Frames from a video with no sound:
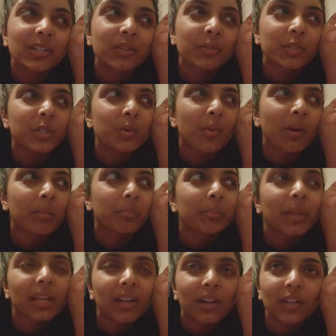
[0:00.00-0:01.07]
Don't you want
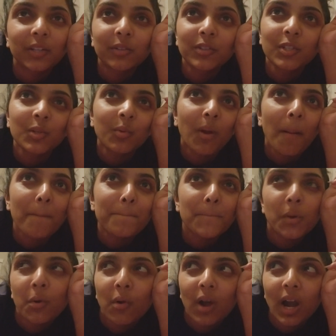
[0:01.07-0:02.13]
bigger? Don't you want
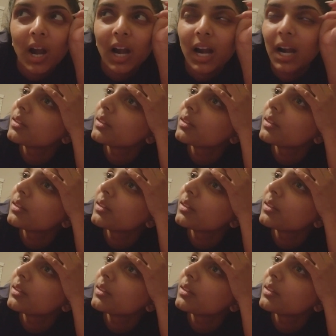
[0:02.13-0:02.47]
more?